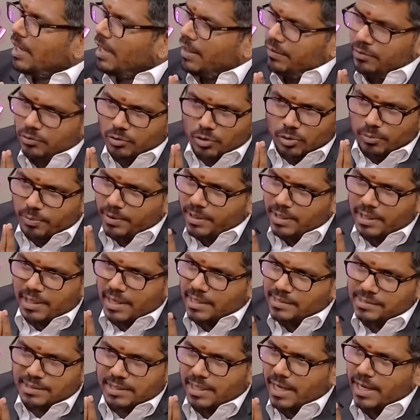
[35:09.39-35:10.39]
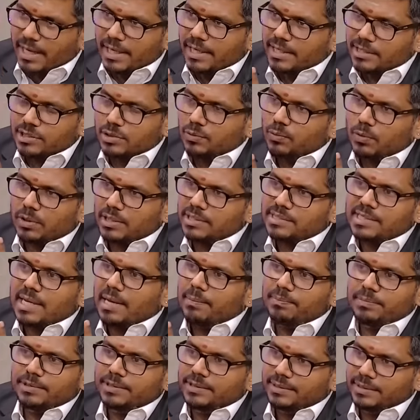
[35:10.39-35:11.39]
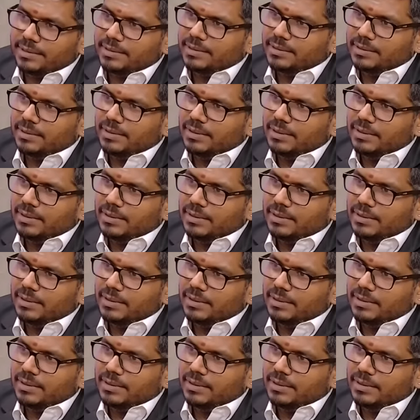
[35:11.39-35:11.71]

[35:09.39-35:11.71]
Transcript: Nobody has an idea as to what has happened.